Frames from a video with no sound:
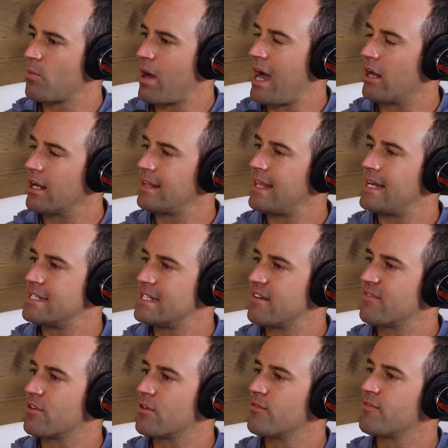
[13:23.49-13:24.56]
How did that
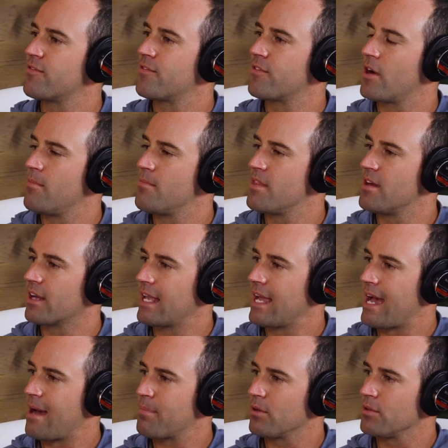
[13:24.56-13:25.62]
differ from the
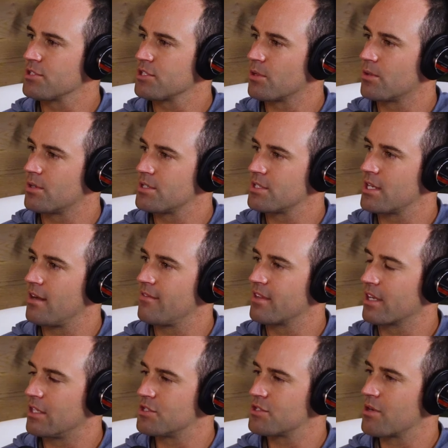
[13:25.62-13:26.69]
capital source of the
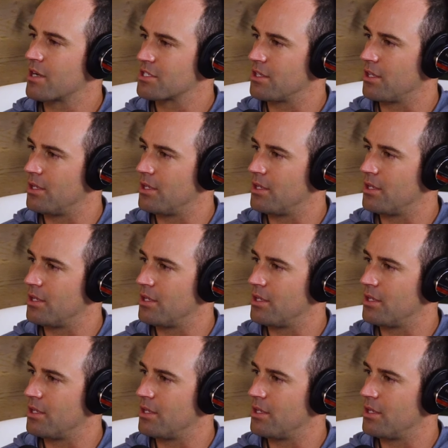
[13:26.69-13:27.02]
construction